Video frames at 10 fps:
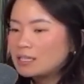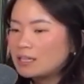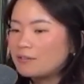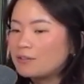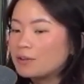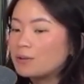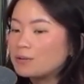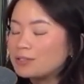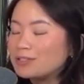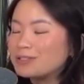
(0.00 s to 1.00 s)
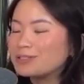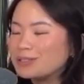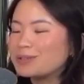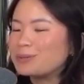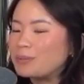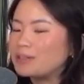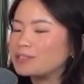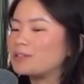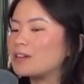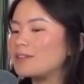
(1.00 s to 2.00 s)
If you're your own boss,
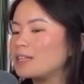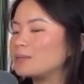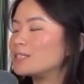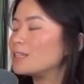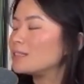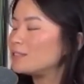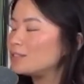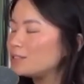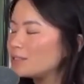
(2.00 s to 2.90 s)
you don't have anyone telling you to do